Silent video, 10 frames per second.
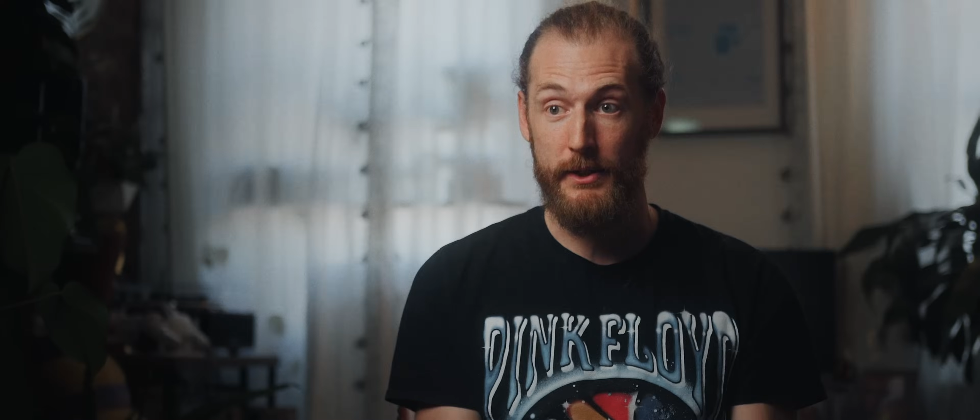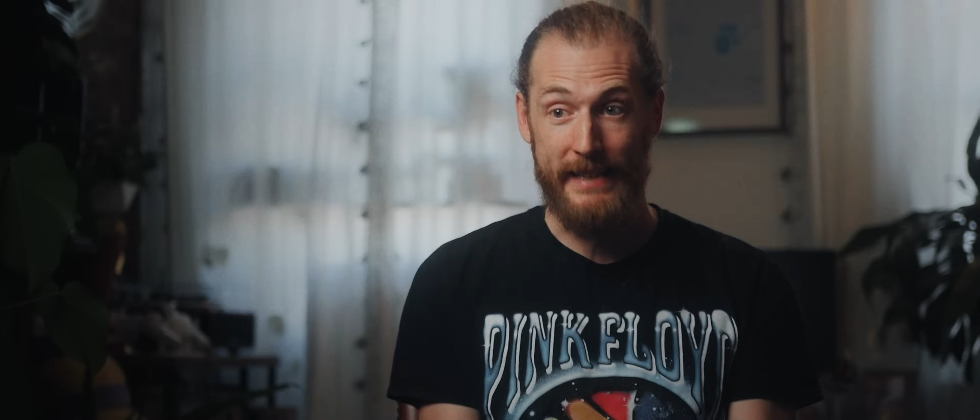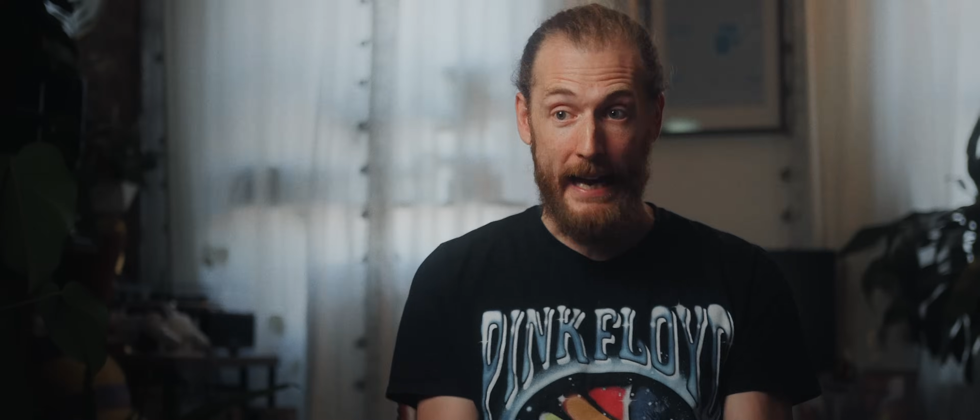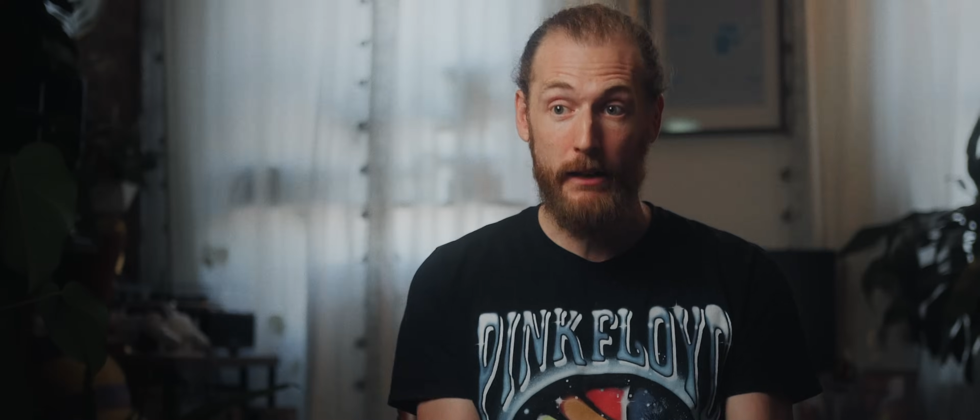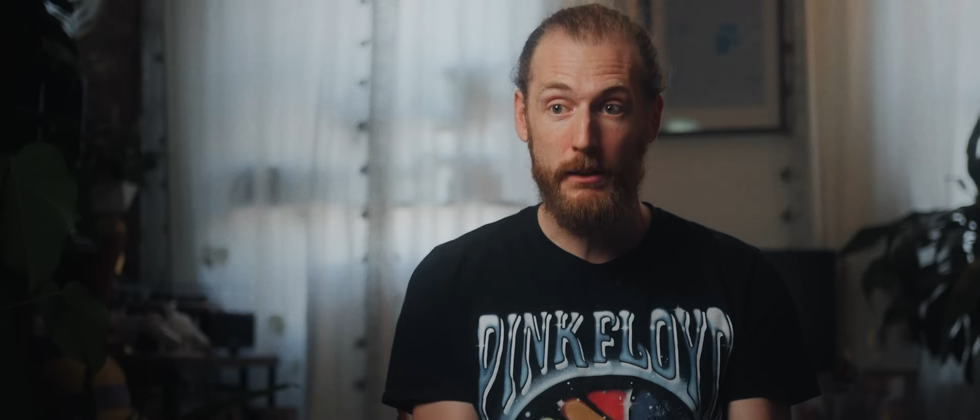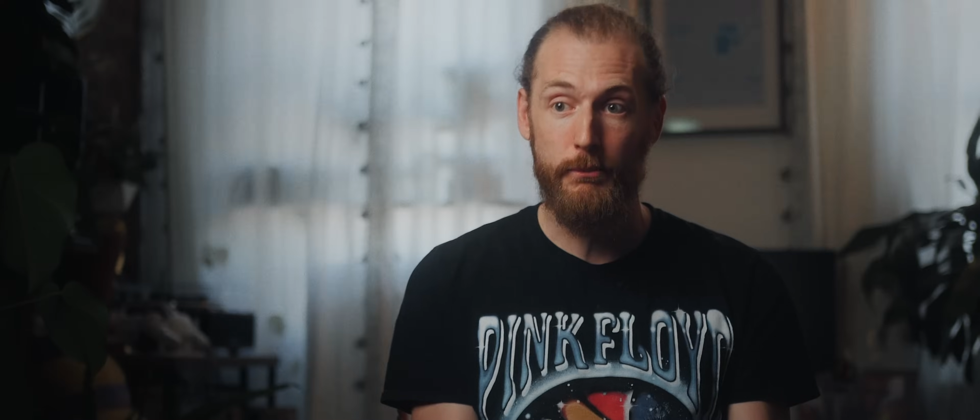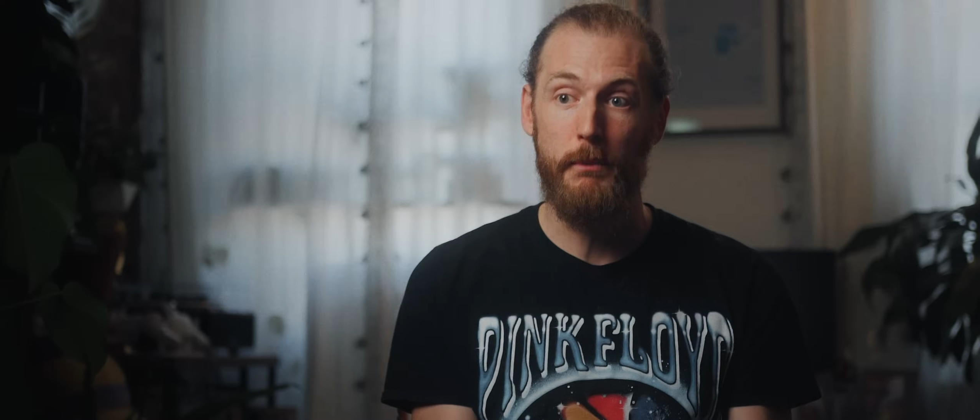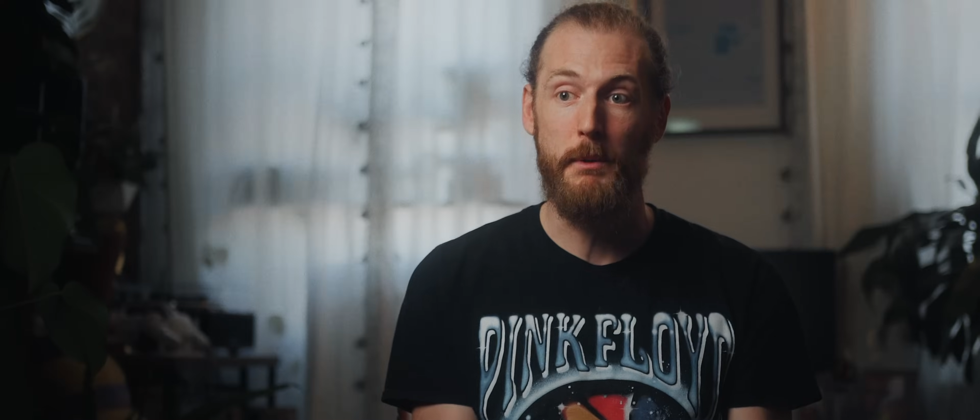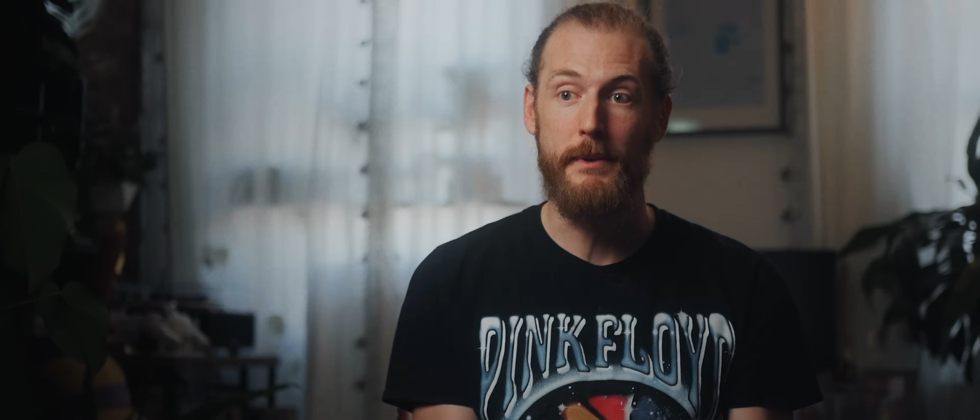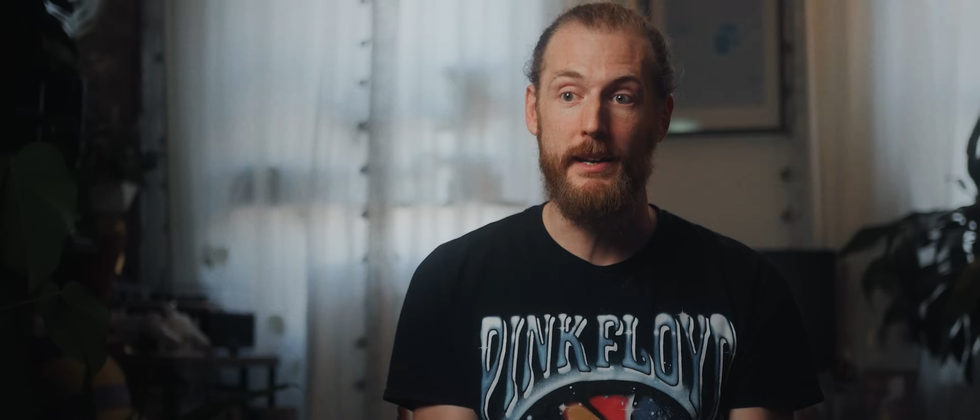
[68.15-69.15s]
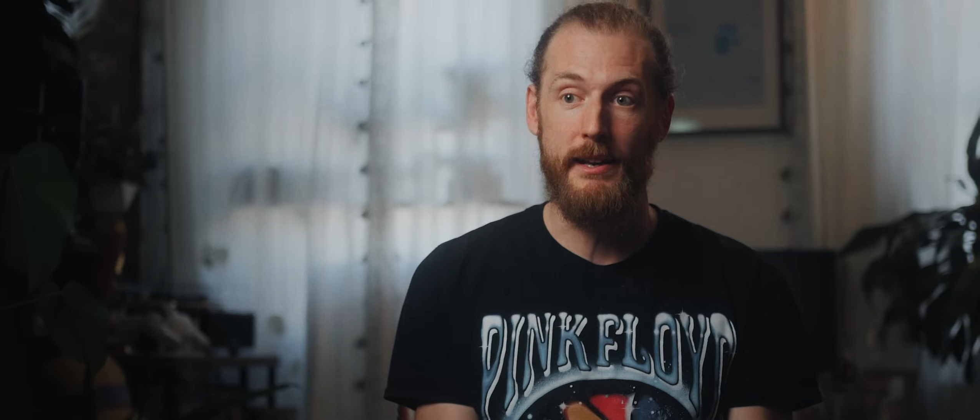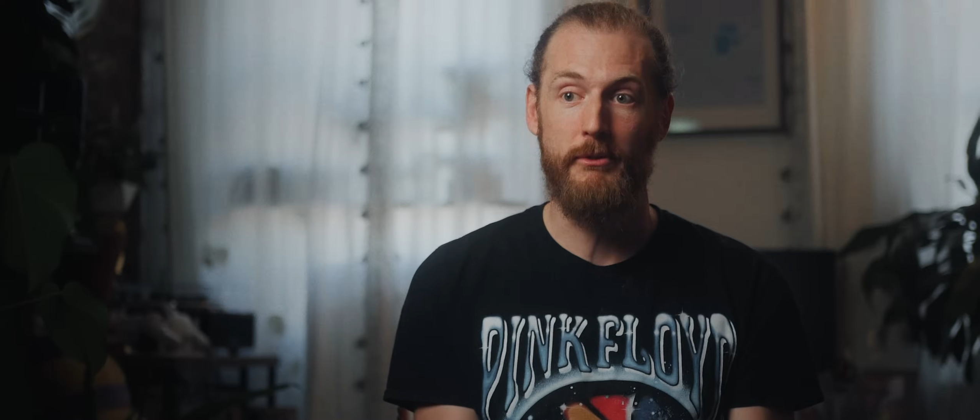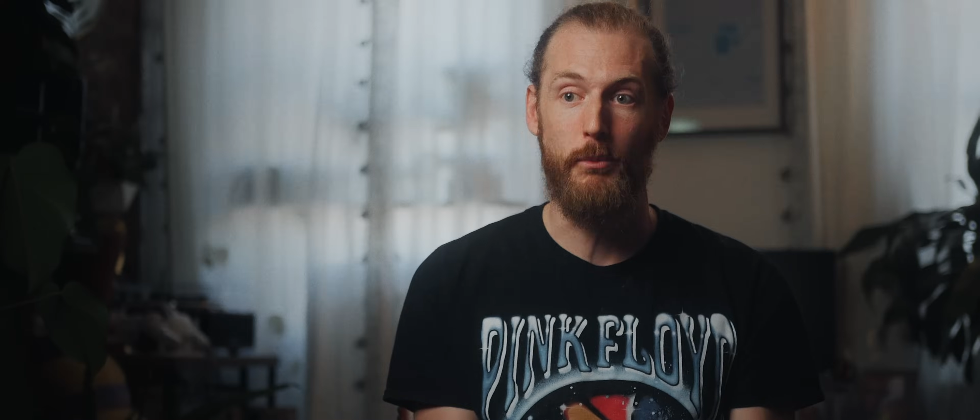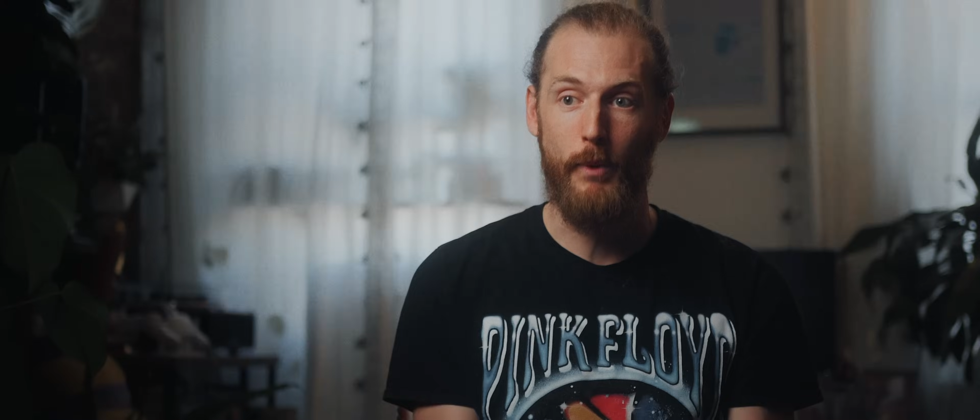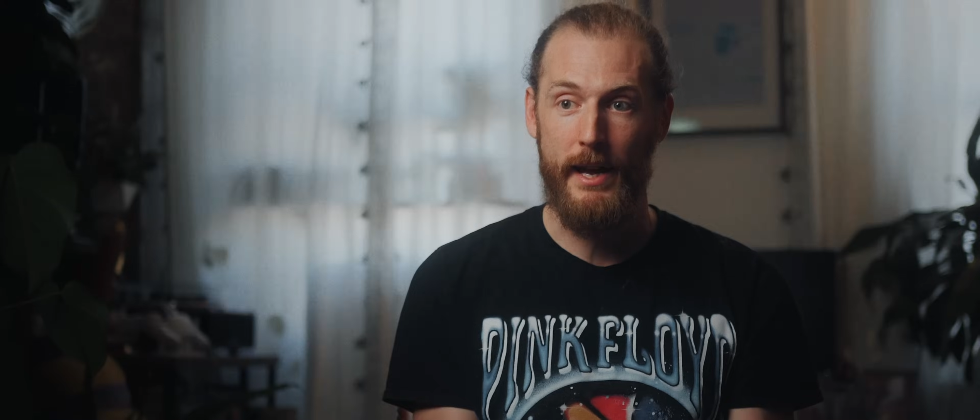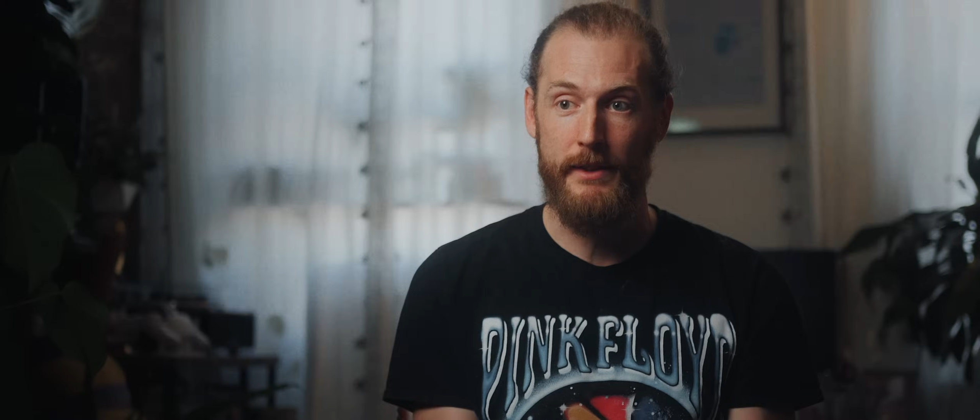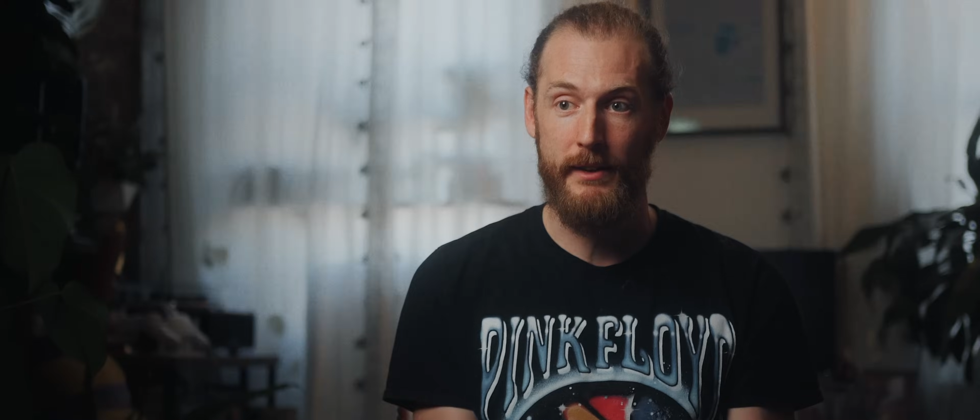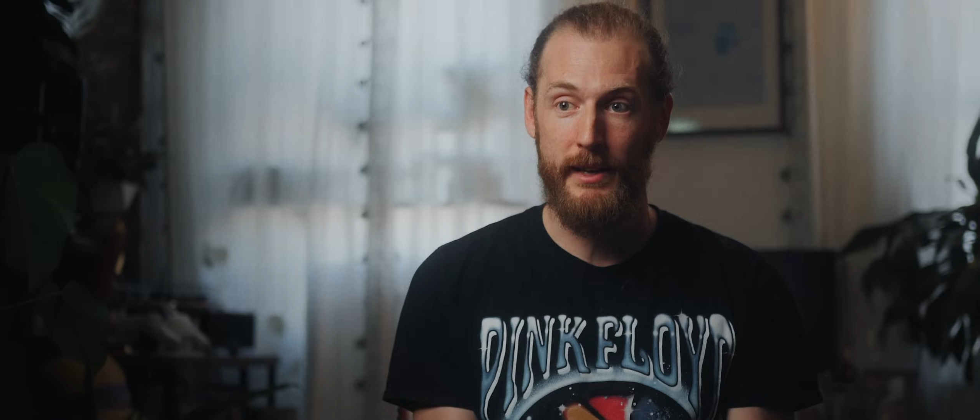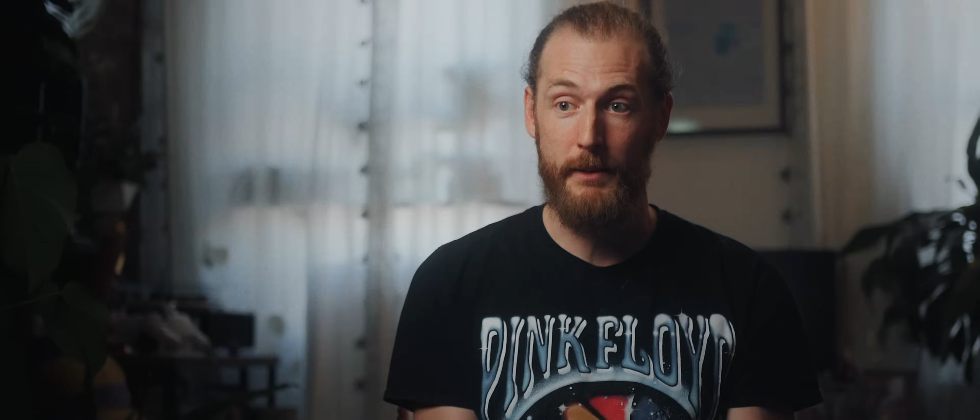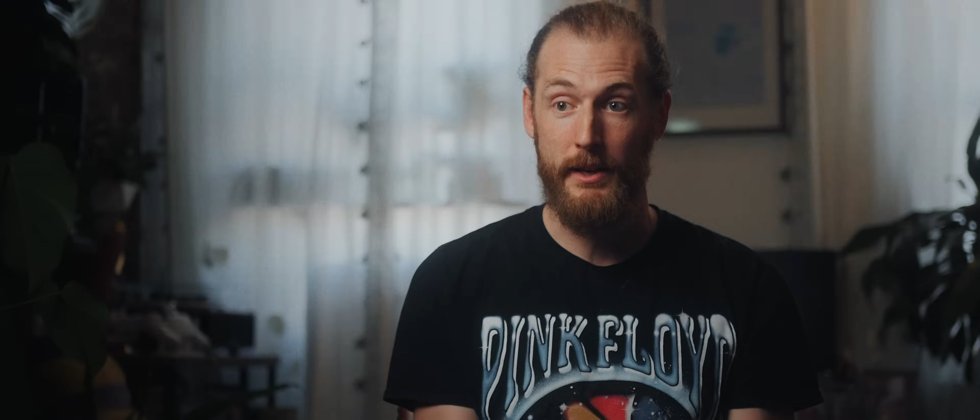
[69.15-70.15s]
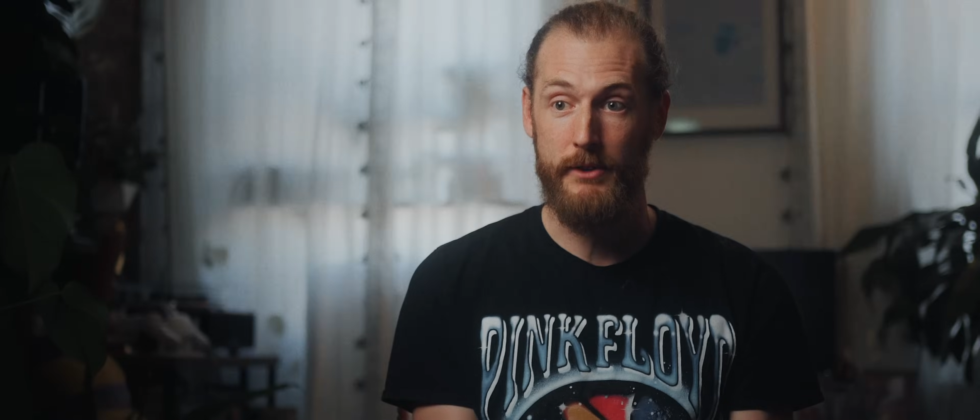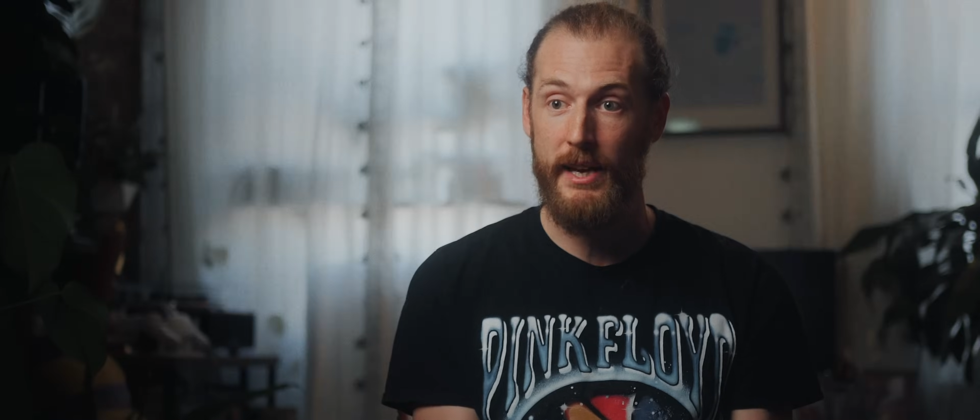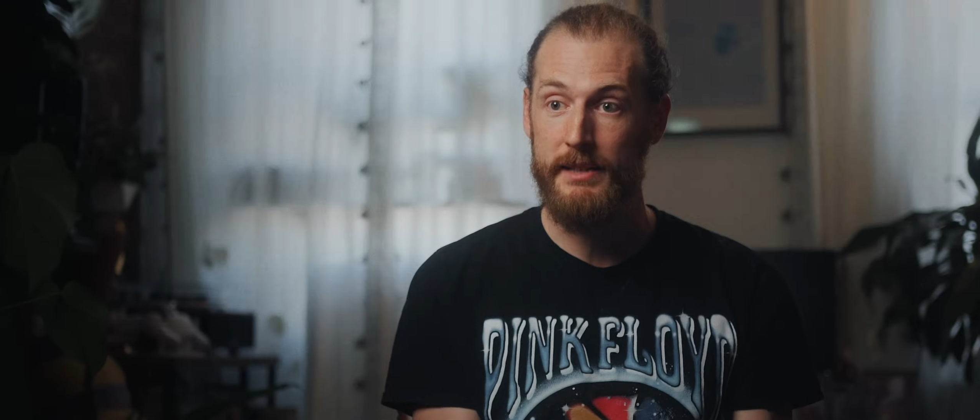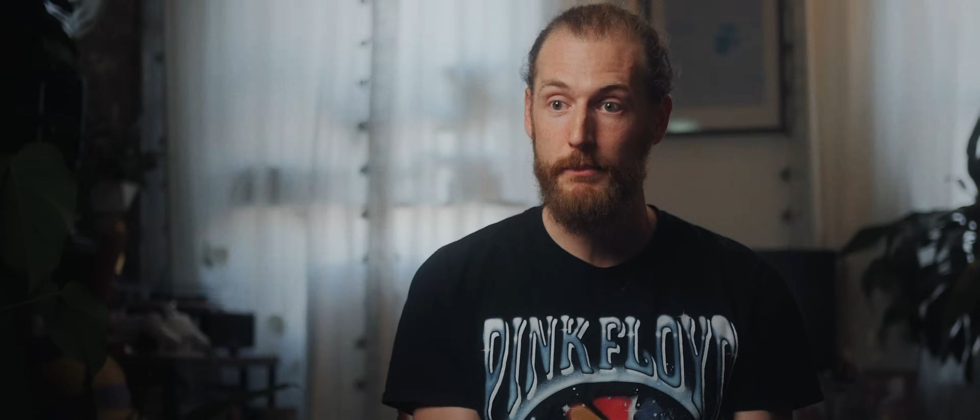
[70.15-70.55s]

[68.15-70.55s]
tackle the problem in a different way than it had been addressed